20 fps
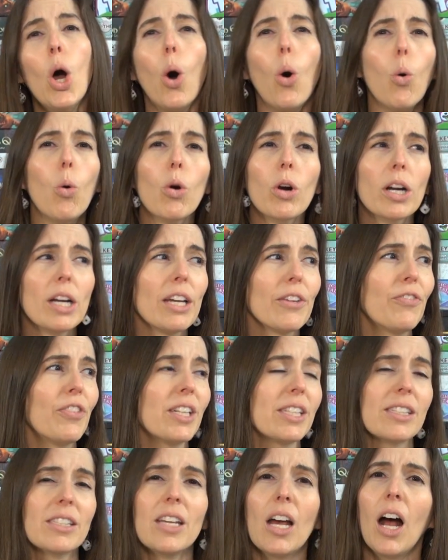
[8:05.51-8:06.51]
Or if
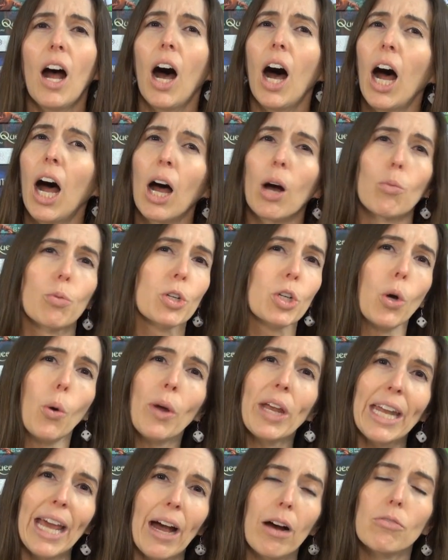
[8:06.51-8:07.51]
it's uh, we're
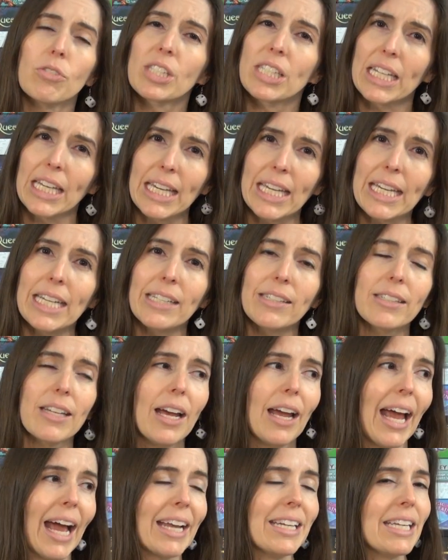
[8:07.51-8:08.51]
going out to eat
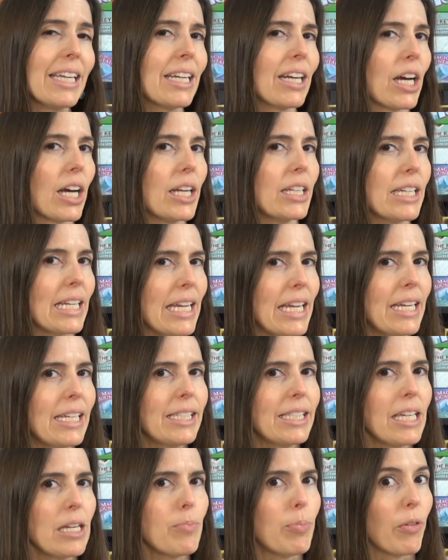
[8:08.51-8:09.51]
and need an
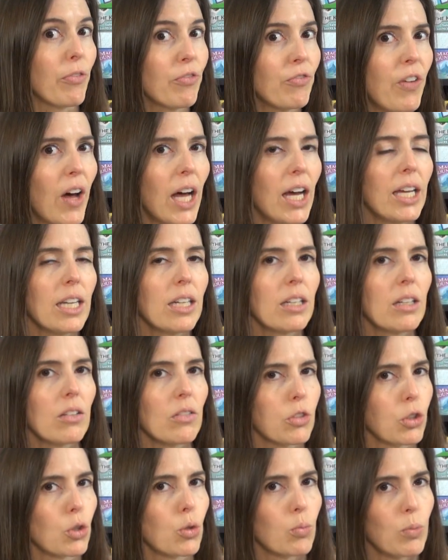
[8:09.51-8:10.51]
easy but fun
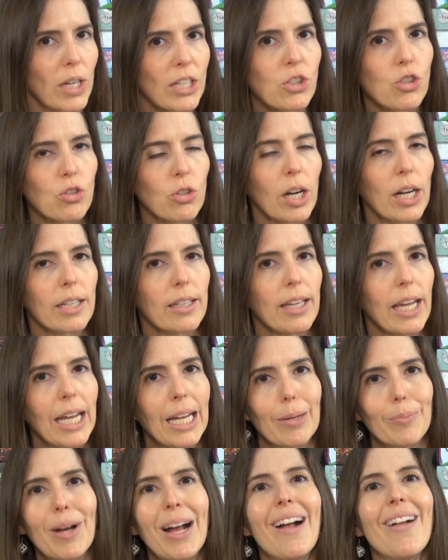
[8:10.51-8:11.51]
little restaurant
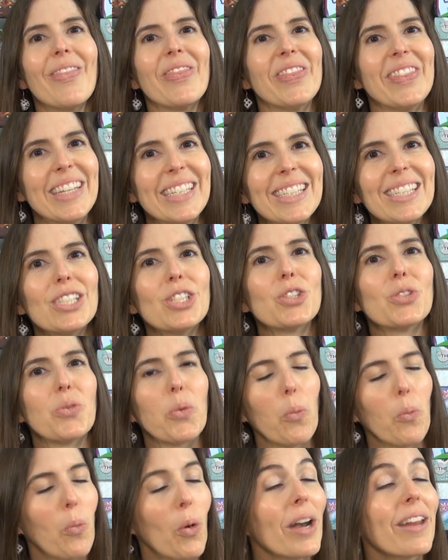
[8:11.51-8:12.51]
game, this is
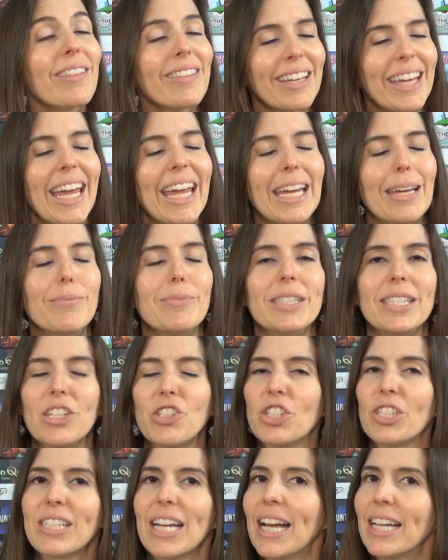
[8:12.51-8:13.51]
one of the games that
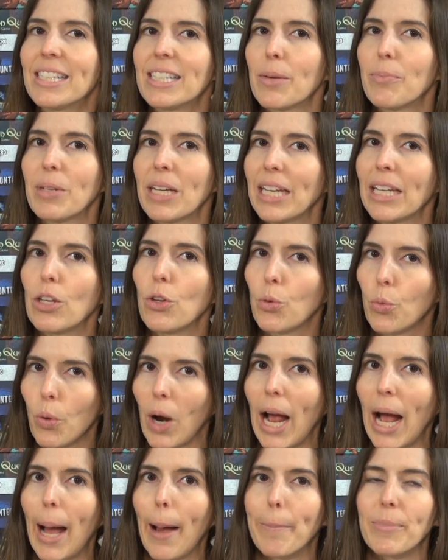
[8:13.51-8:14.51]
just ends up getting
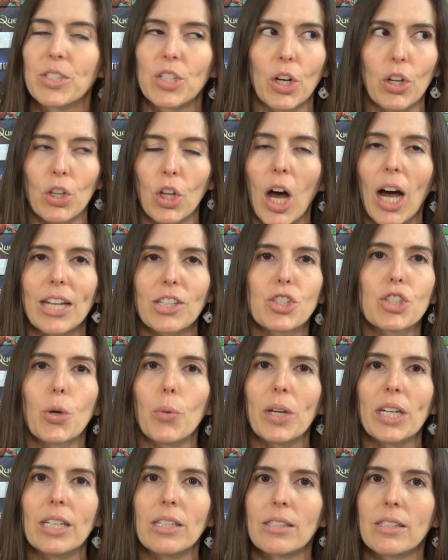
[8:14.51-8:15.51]
grabbed a lot.
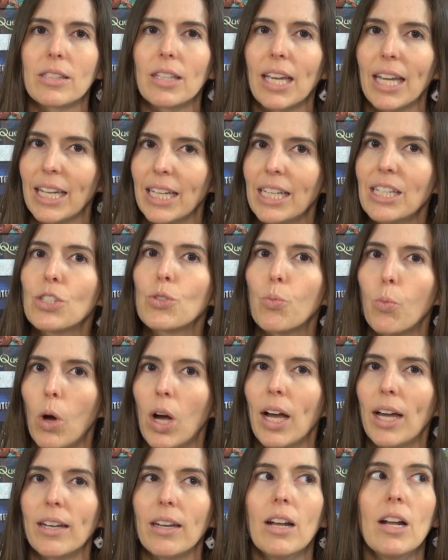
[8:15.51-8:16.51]
So it is it is
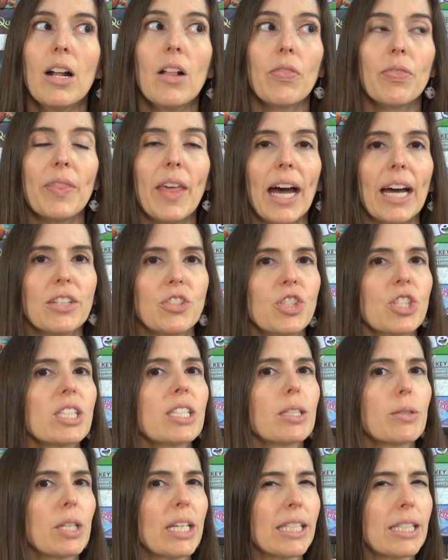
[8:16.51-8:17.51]
one that
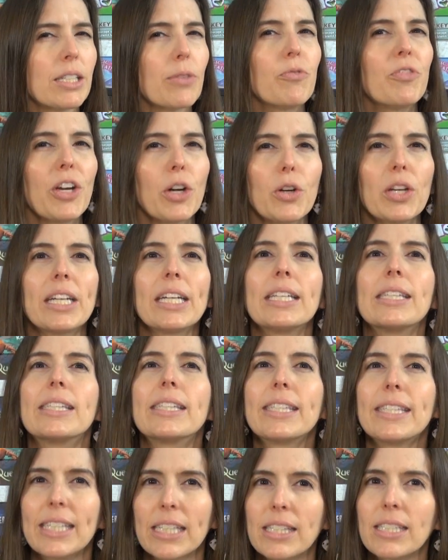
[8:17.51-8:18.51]
just gets a very
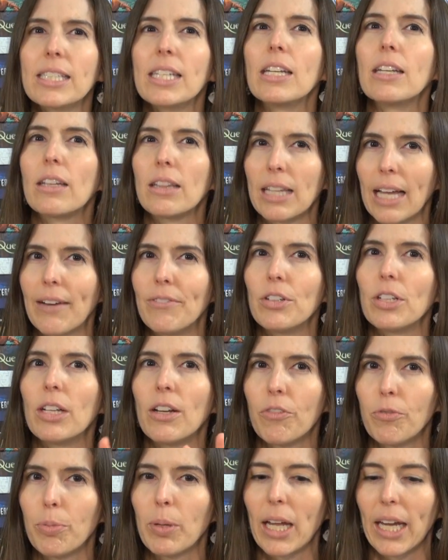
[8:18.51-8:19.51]
consistent level
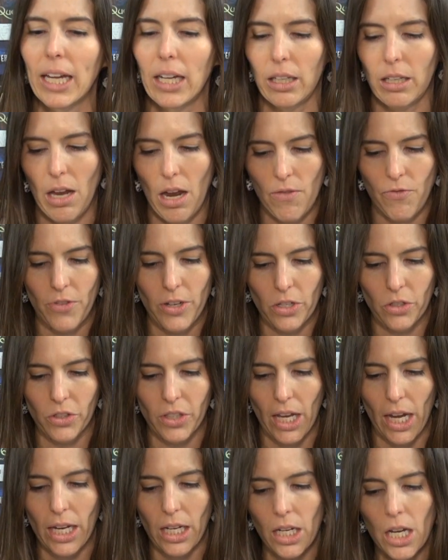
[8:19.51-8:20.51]
of play, it feels
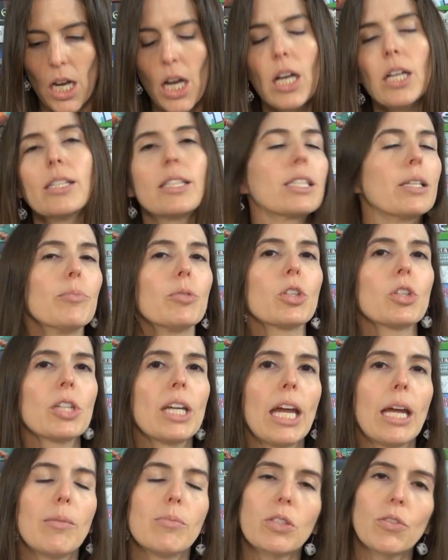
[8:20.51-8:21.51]
like. Similar
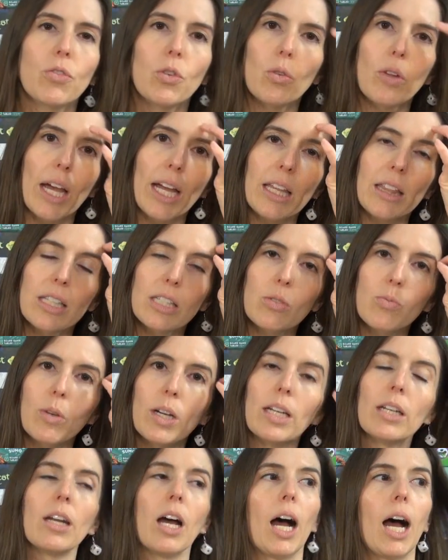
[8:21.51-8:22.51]
games, if you like this
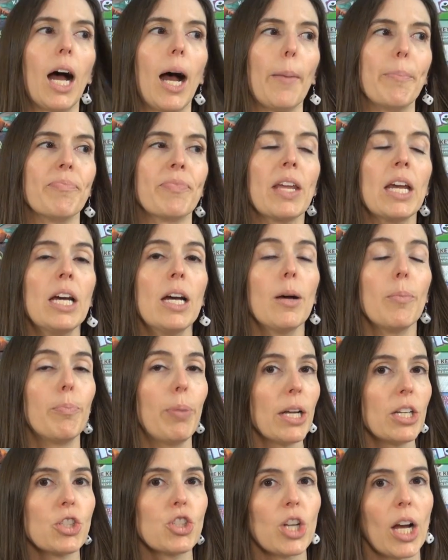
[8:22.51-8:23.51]
one, um,
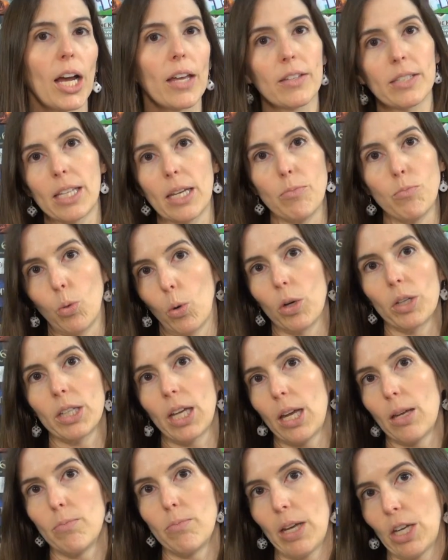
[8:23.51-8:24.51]
Button Shy, the same board
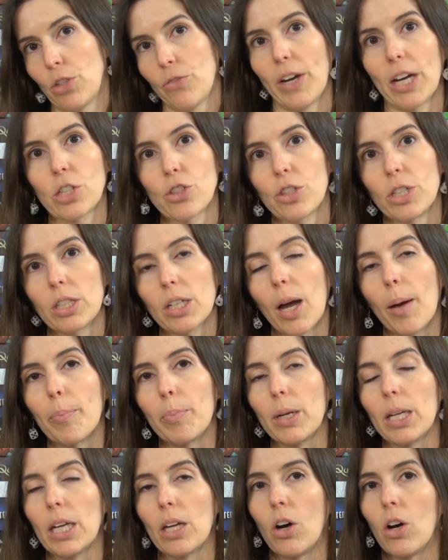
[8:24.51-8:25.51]
game manufacturing
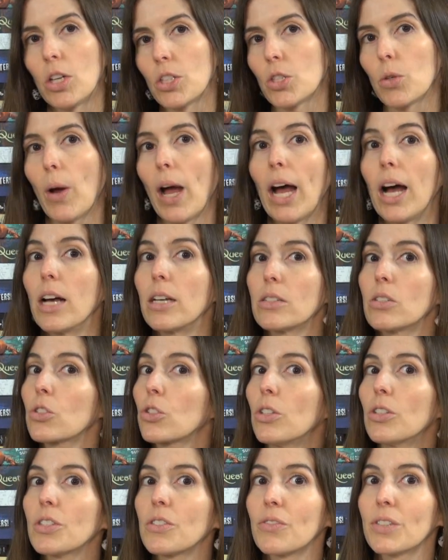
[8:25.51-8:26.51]
company, also has
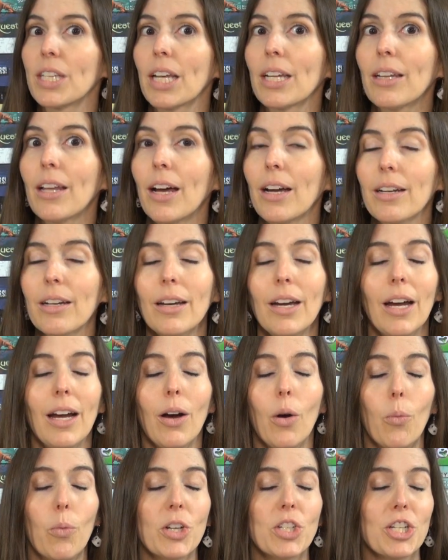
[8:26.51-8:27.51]
Skulls of Sedlec
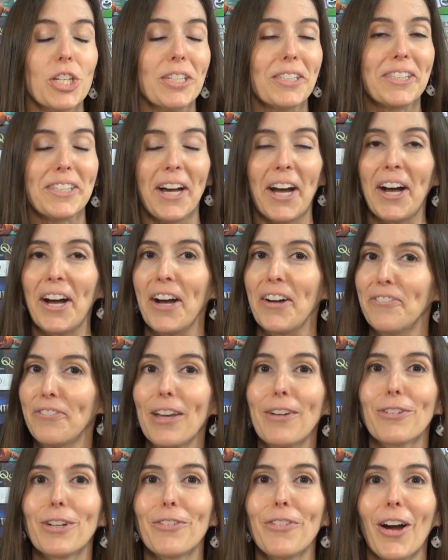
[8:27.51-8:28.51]
which is a
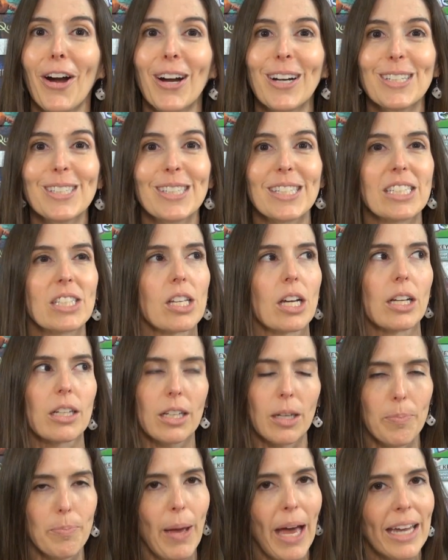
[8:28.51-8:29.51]
favorite of ours. It's a
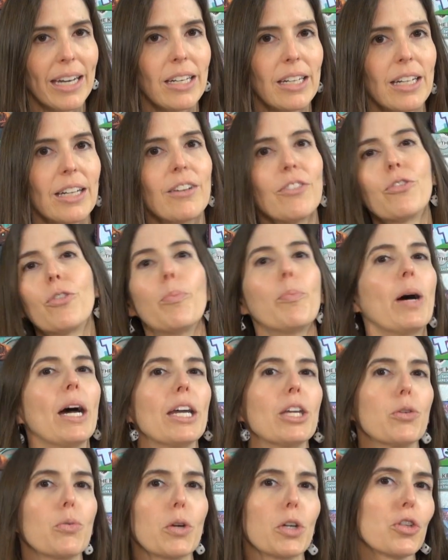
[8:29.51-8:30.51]
competitive,
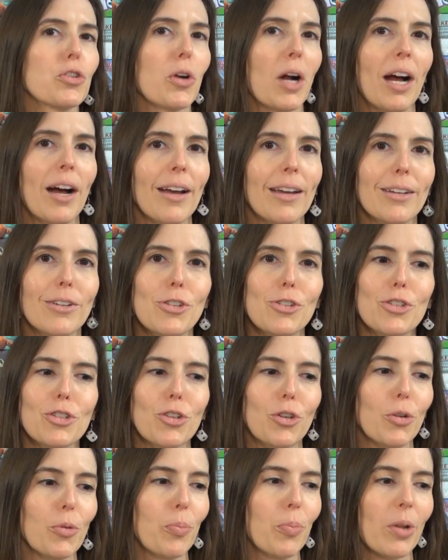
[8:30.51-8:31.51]
but you were trying
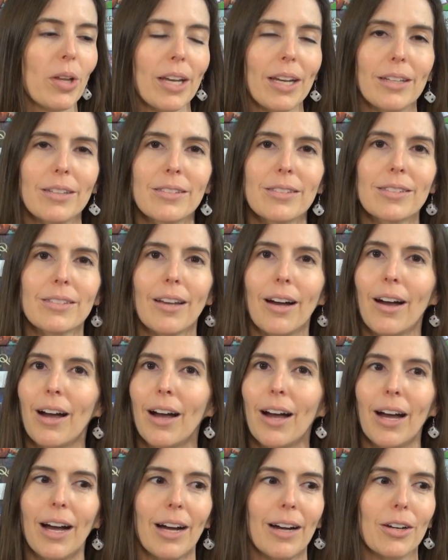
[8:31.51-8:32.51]
to place
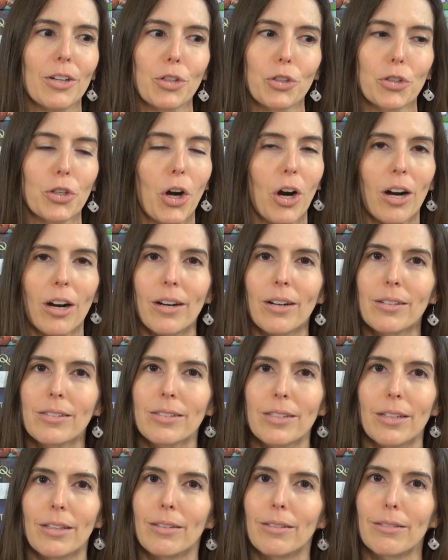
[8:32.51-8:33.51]
uh, your
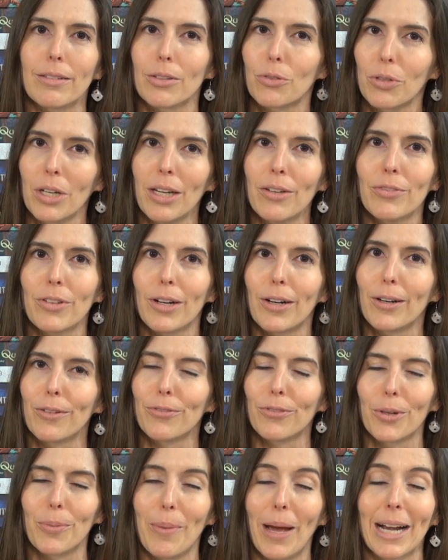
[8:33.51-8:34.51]
cards in the
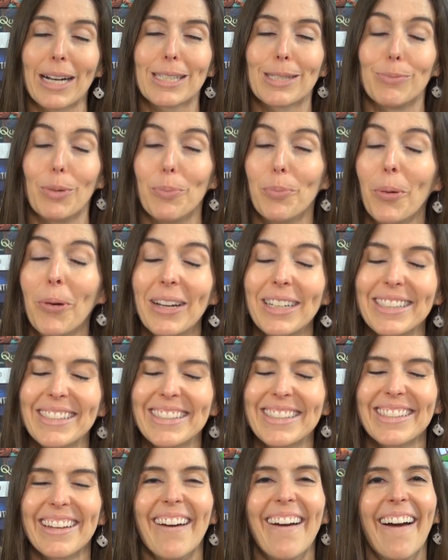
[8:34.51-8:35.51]
graveyard for maximum
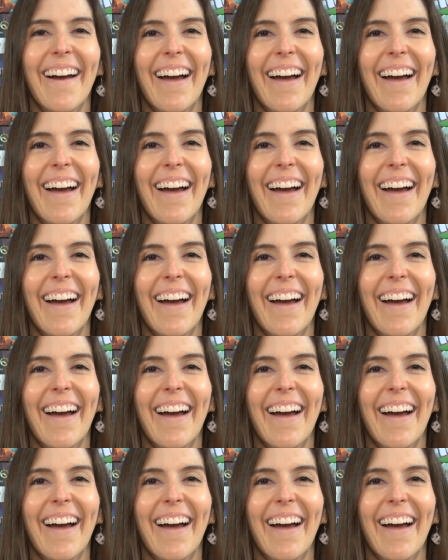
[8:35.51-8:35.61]
points.